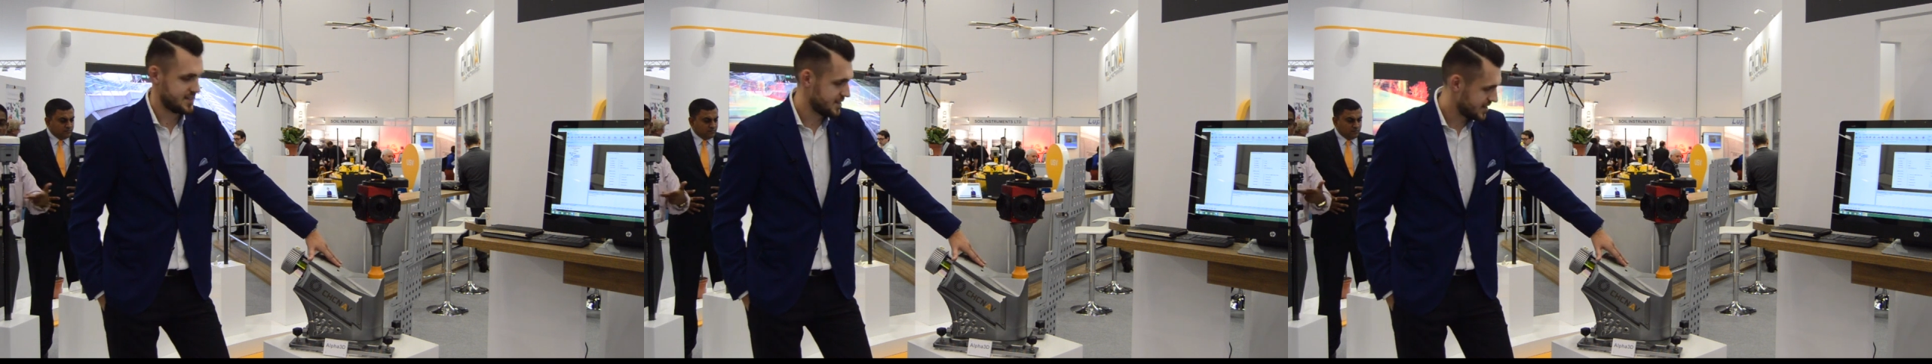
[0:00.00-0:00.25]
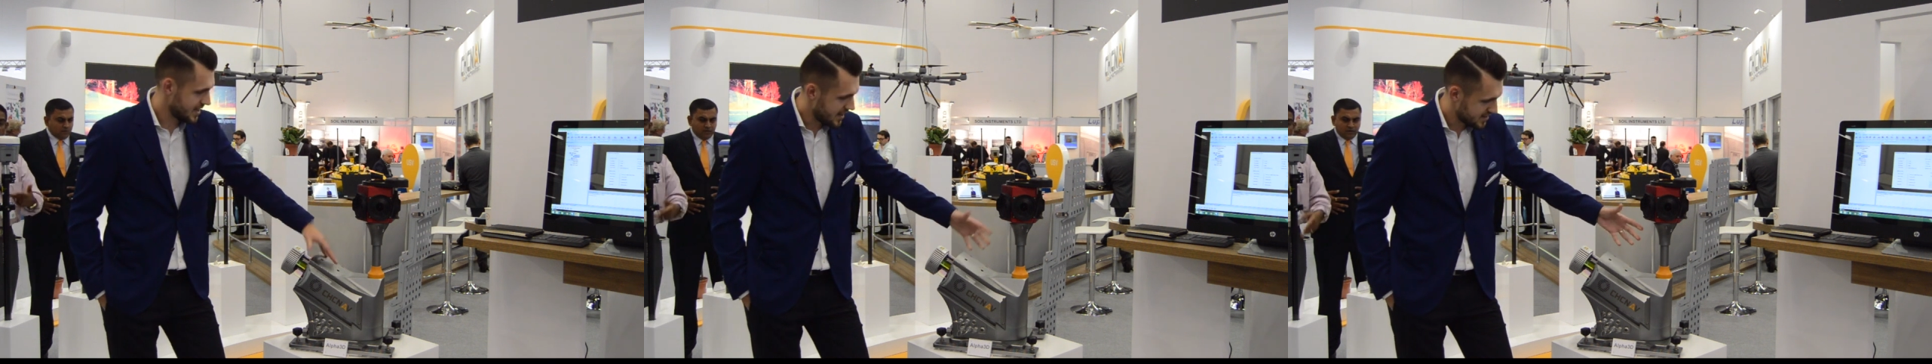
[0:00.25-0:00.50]
the
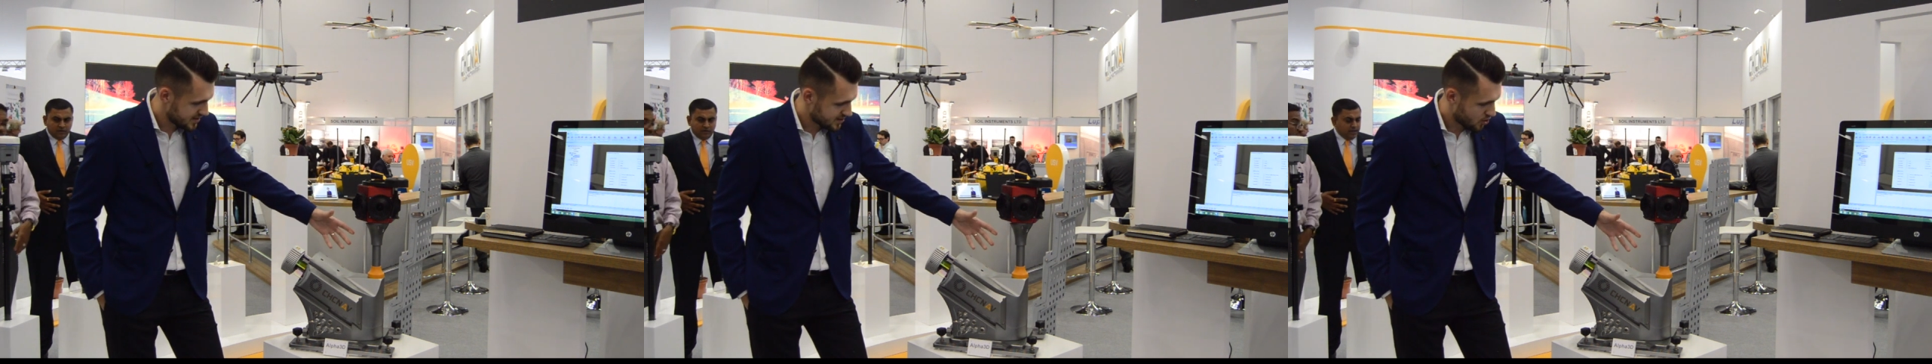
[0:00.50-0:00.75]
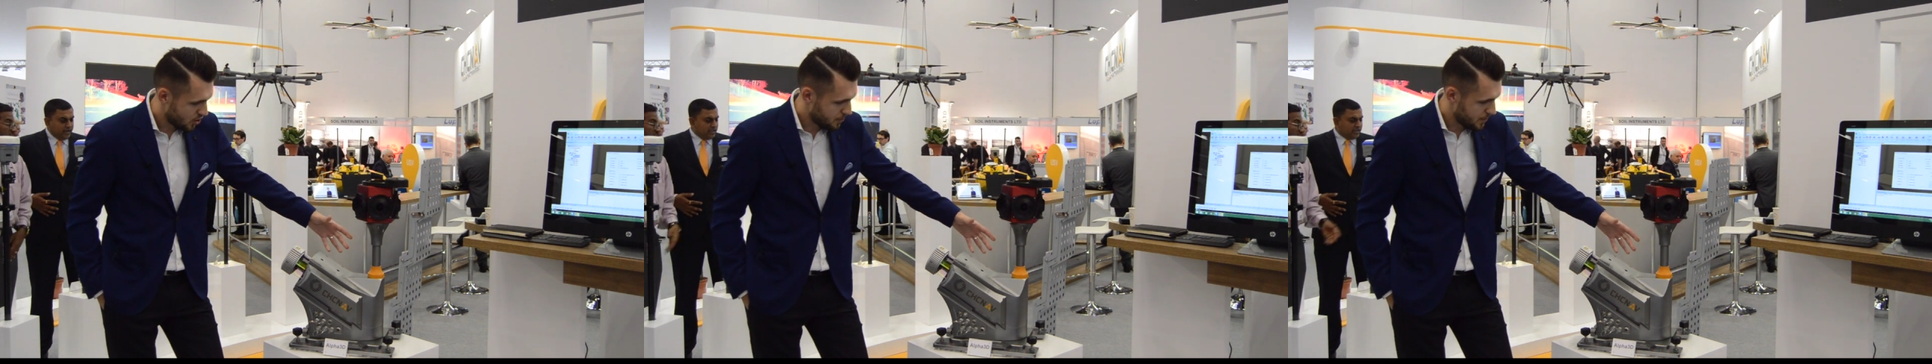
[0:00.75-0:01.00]
size is
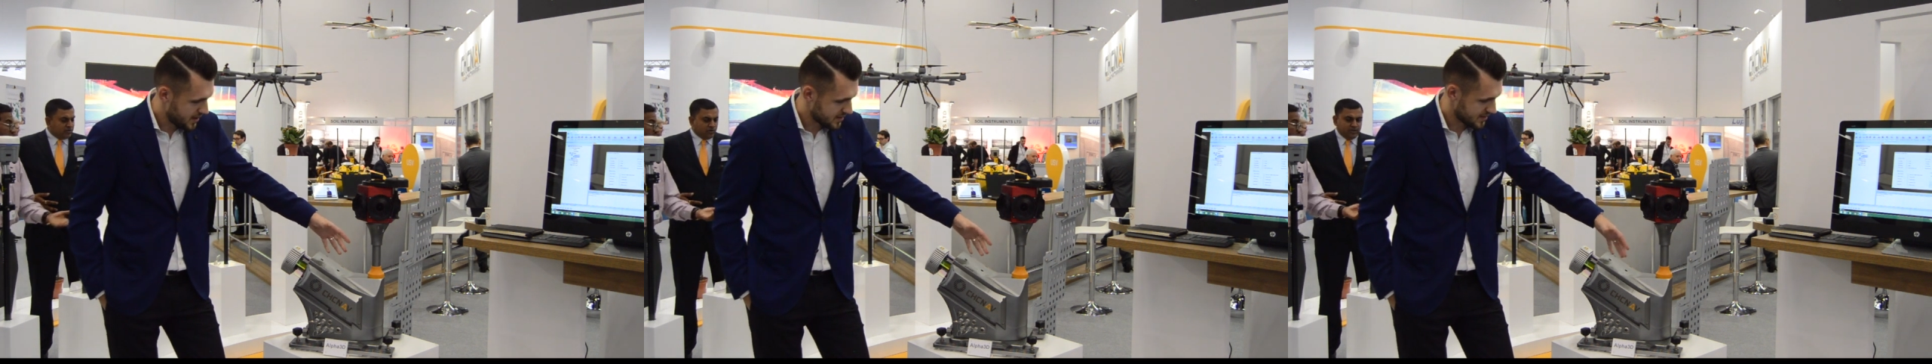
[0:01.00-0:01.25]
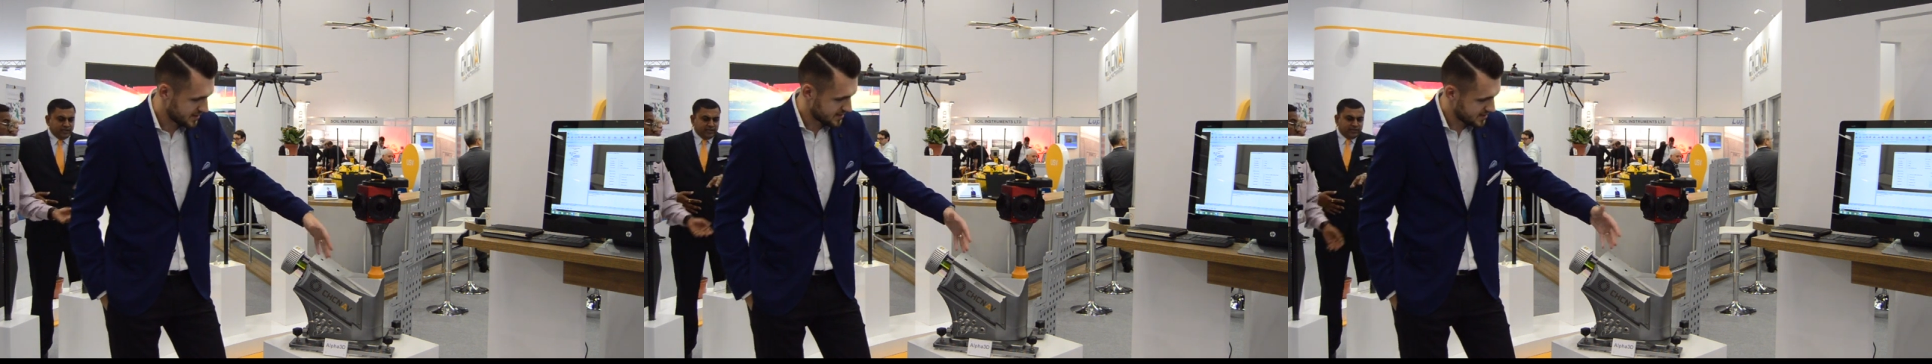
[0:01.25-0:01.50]

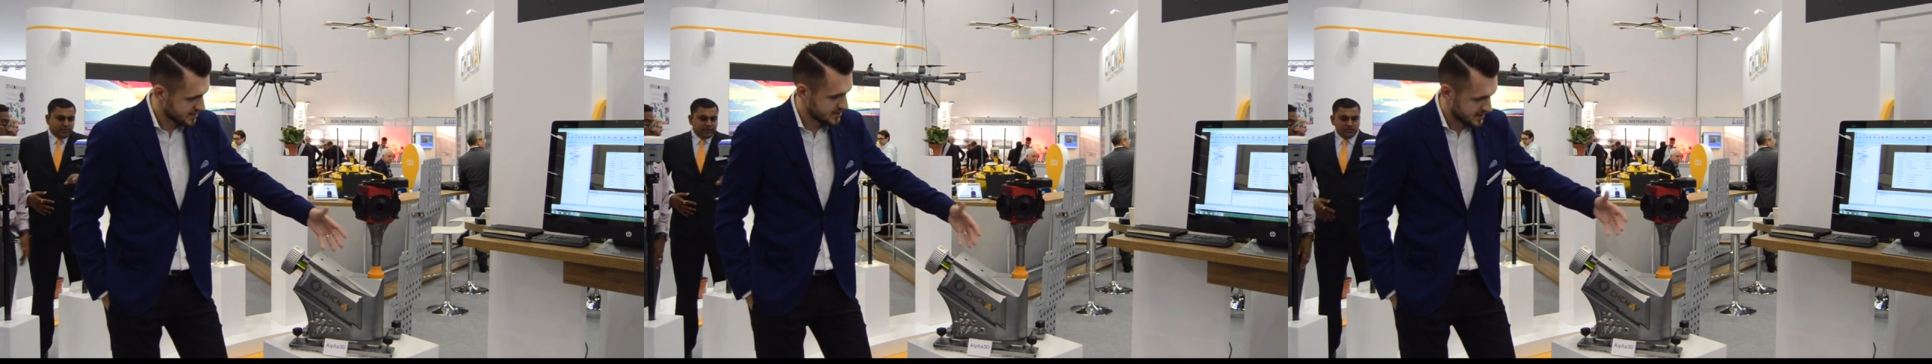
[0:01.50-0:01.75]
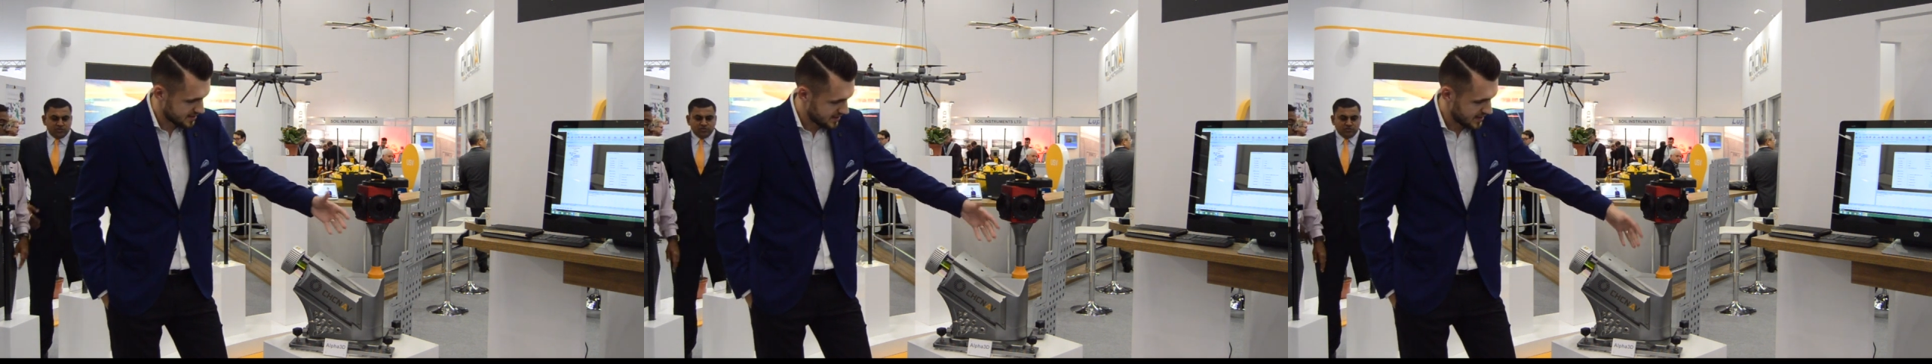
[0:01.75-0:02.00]
compact and this is
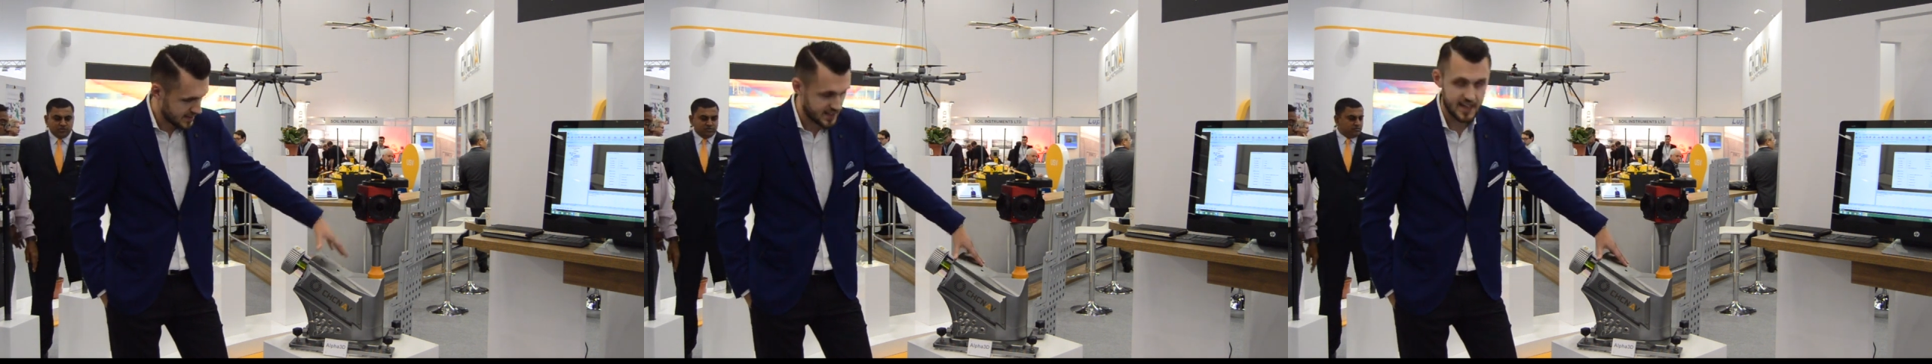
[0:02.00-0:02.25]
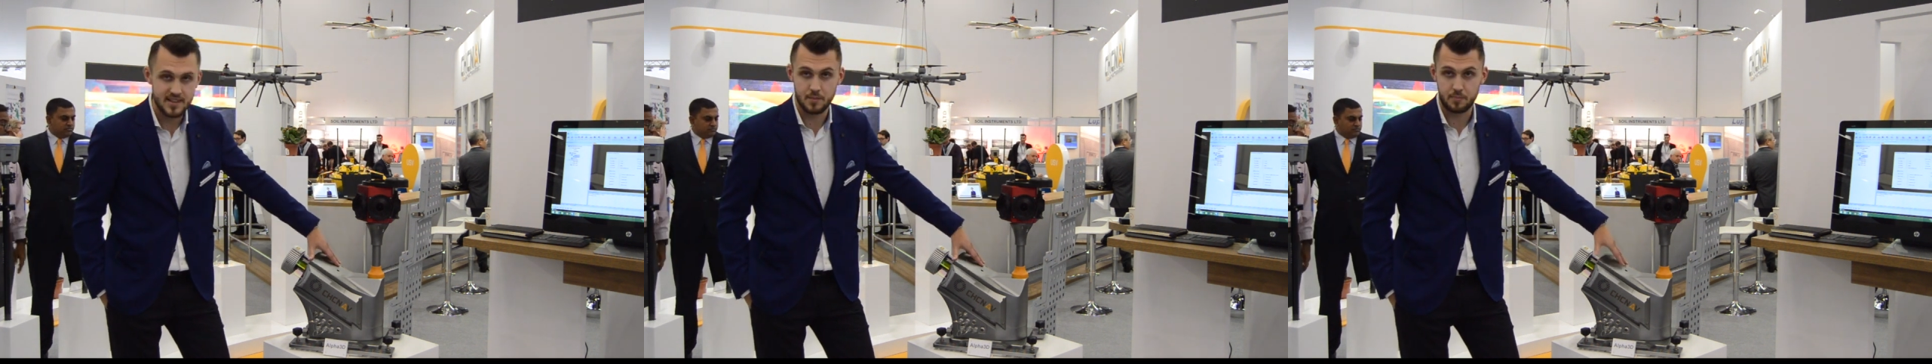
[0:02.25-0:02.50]
a,
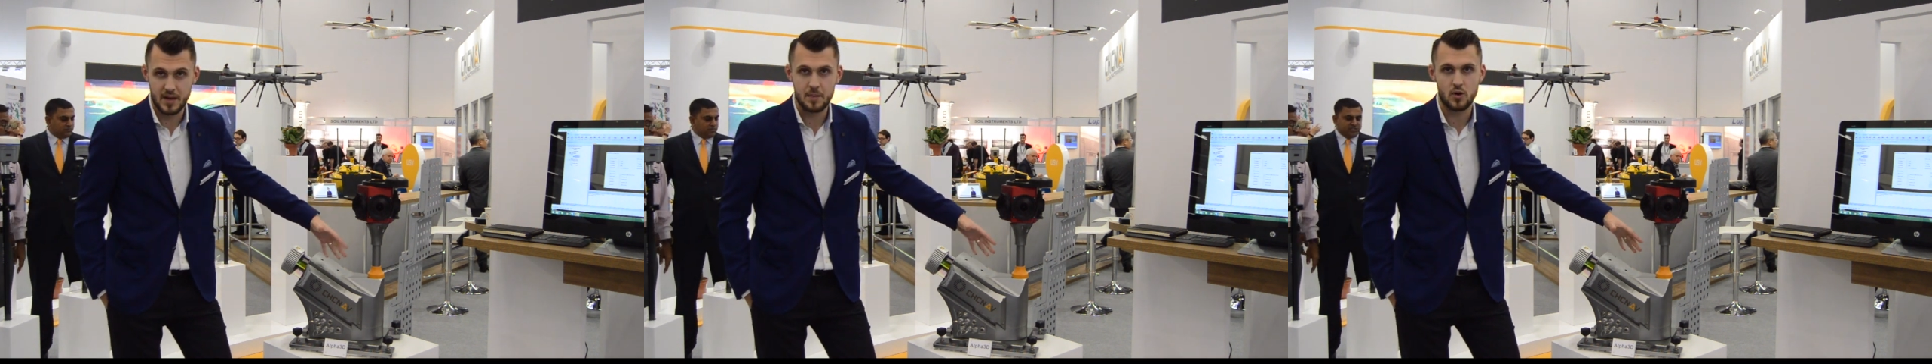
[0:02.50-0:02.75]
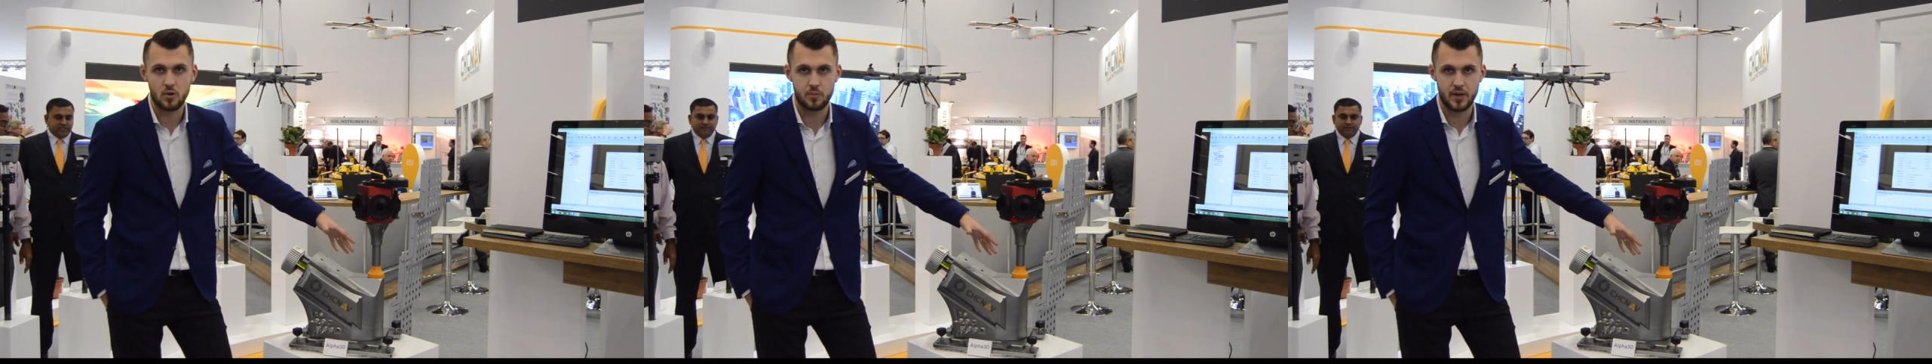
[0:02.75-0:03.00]
again the
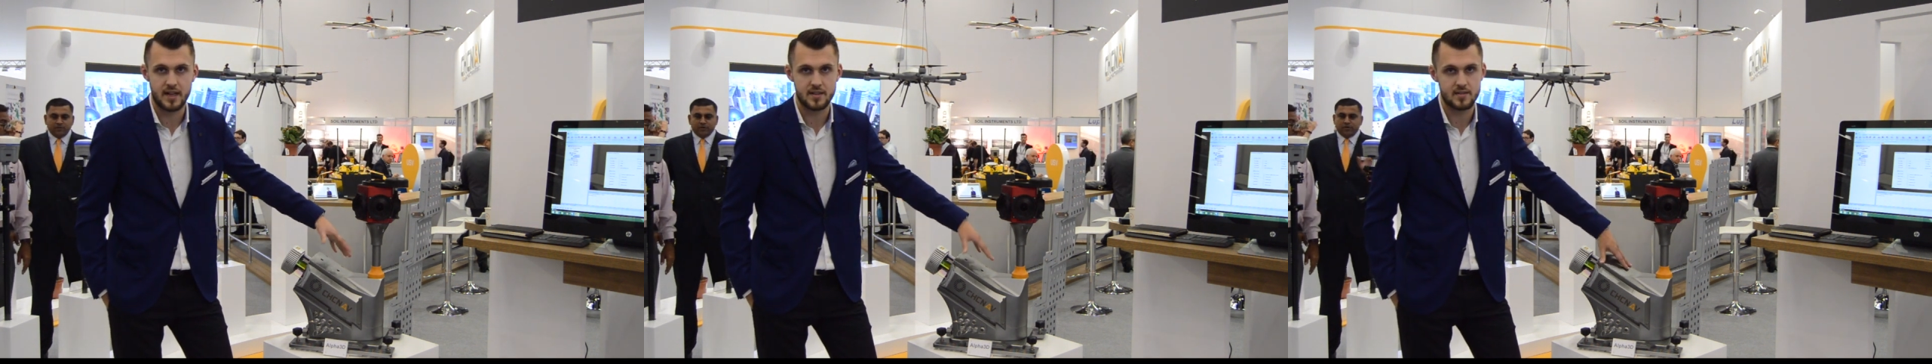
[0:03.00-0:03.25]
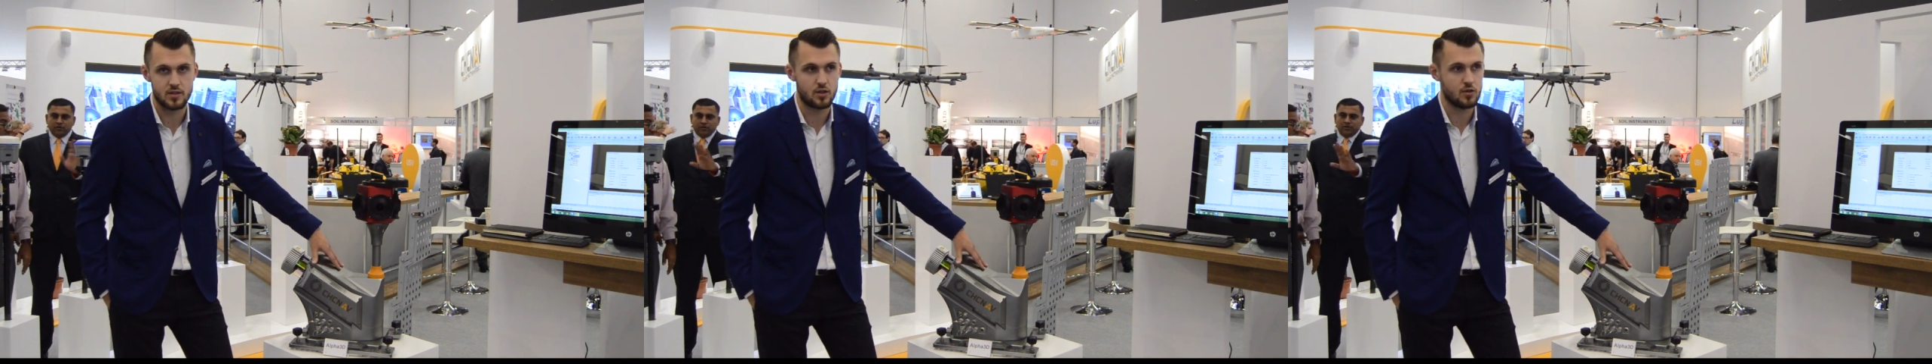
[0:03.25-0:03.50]
premium
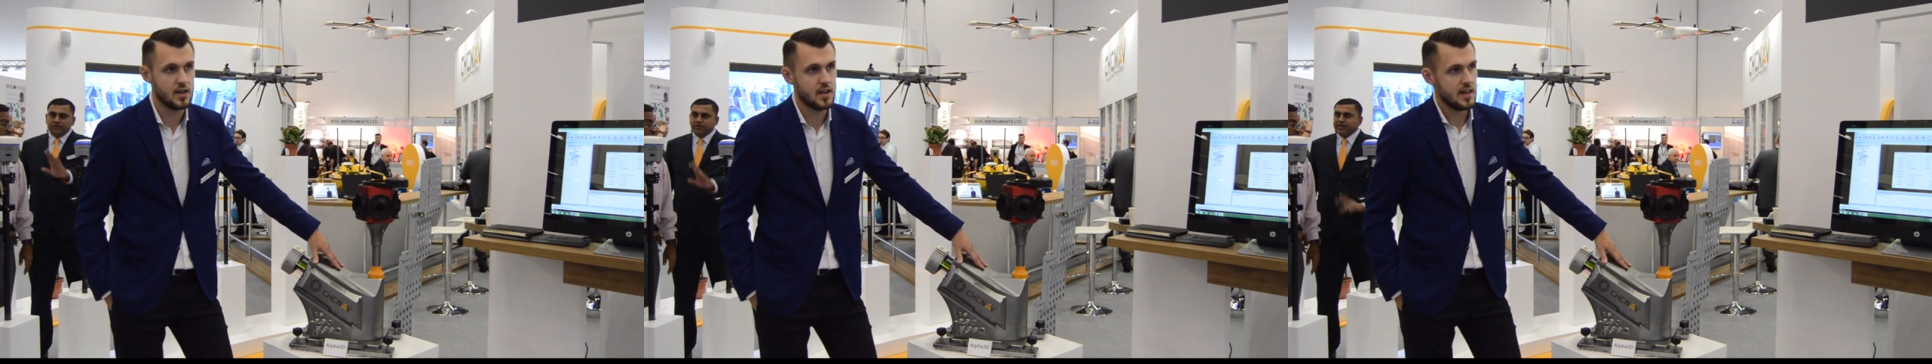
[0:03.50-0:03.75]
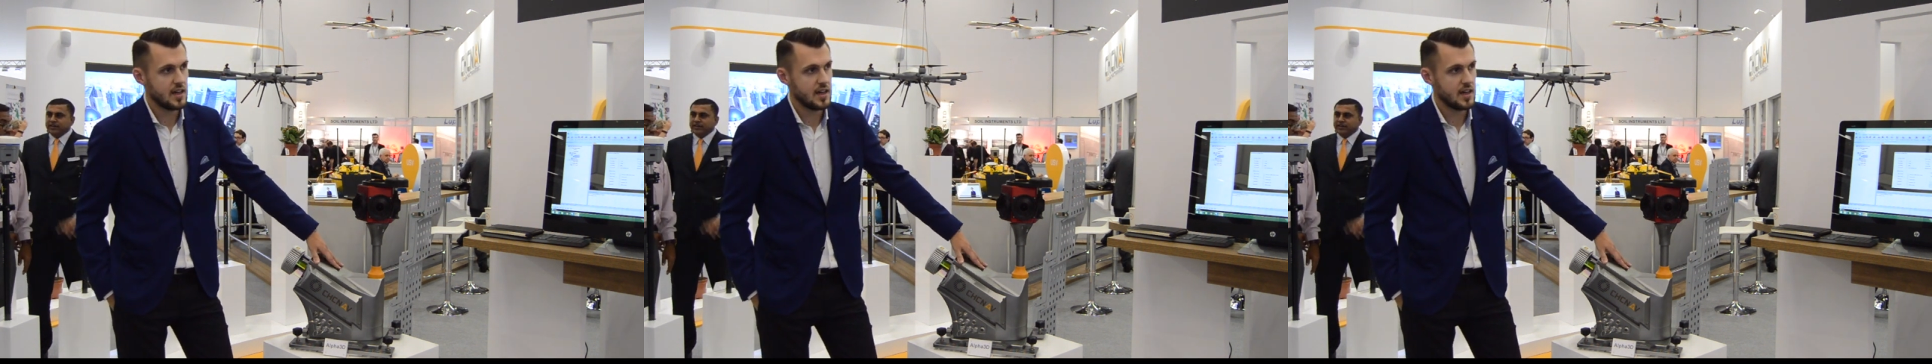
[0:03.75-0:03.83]
brand so